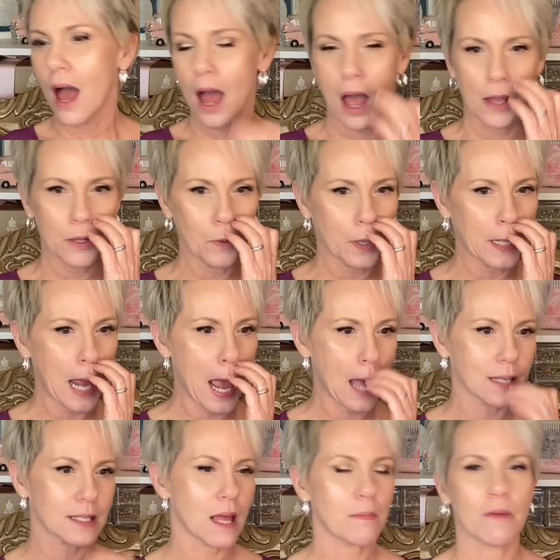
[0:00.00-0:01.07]
You can
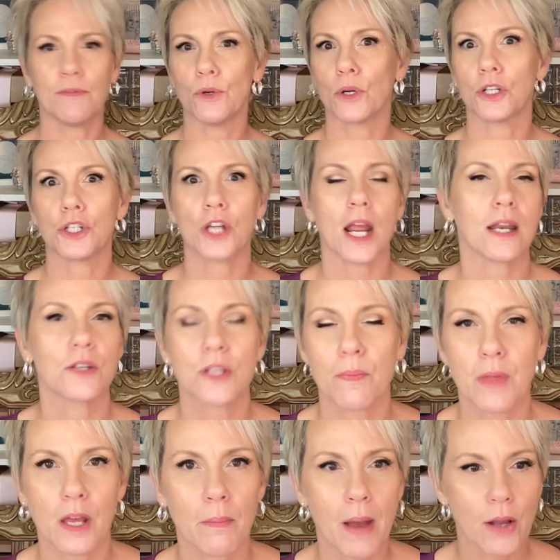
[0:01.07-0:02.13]
ask them if you could change
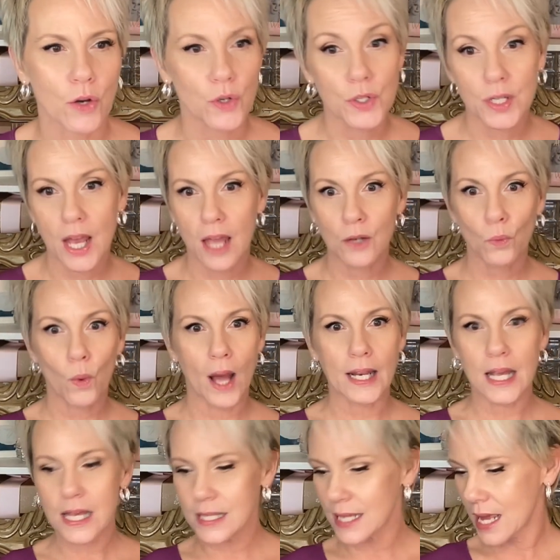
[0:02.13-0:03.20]
something about your skin. What
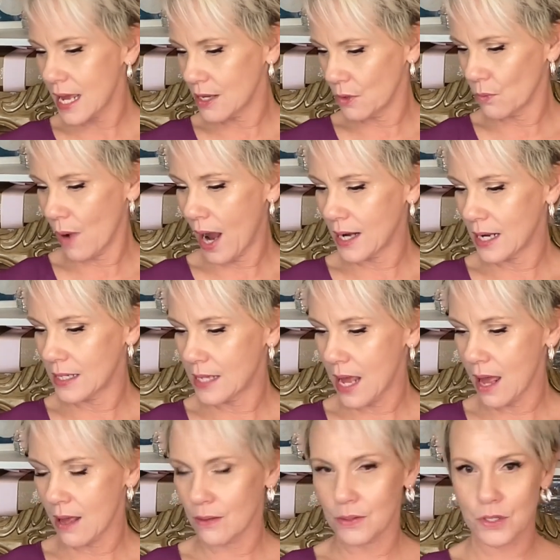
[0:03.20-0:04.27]
is it? You write it
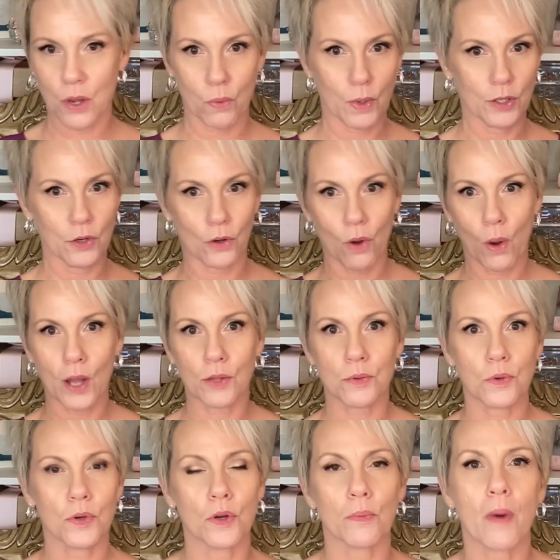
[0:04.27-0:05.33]
down. So when you're going
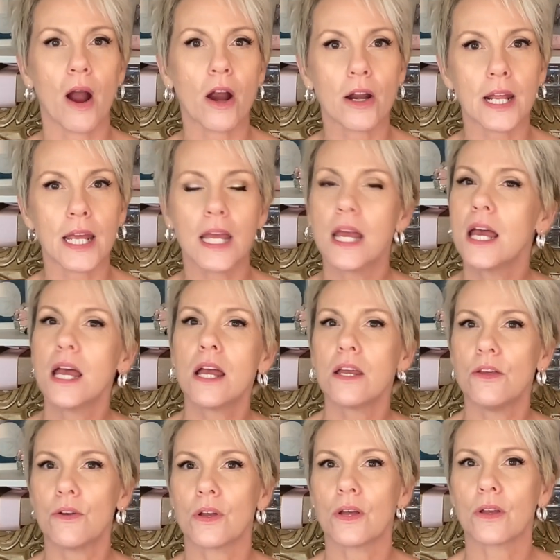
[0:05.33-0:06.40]
through your party,
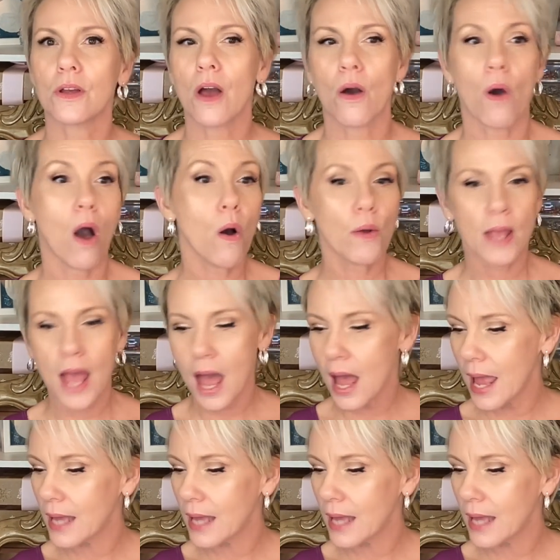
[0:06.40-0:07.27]
you can go, oh yeah.